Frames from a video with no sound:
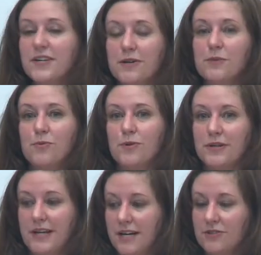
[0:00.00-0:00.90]
a very
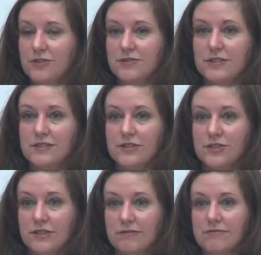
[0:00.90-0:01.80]
important national
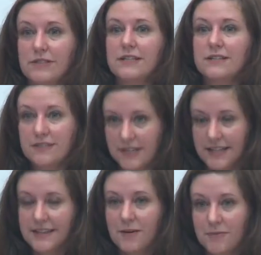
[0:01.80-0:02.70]
decision to
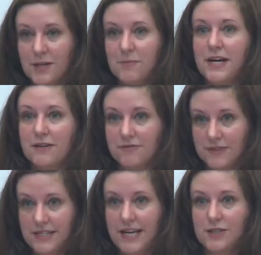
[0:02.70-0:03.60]
get that money back for
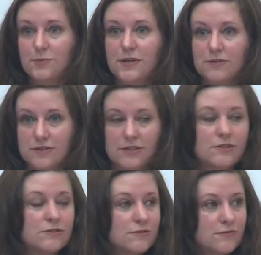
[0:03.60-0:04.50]
the taxpayers and to
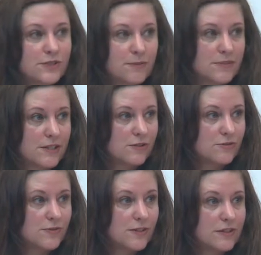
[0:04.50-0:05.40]
use it for something
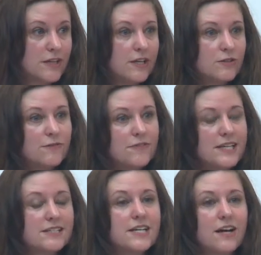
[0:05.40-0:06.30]
useful. So if
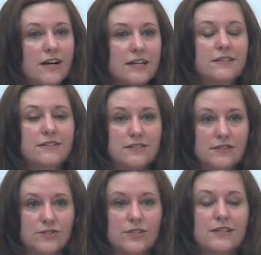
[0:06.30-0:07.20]
that's not a
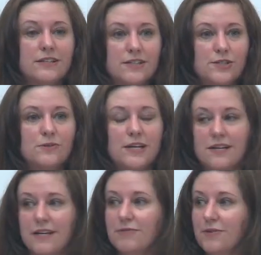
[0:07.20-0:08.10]
decision that the
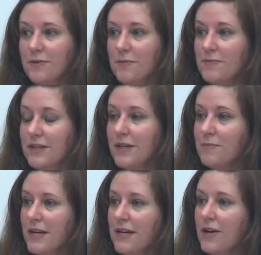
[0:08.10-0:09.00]
UK government
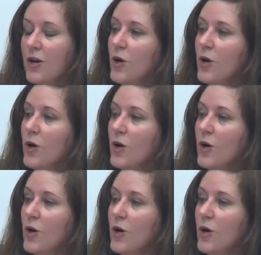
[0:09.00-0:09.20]
can make,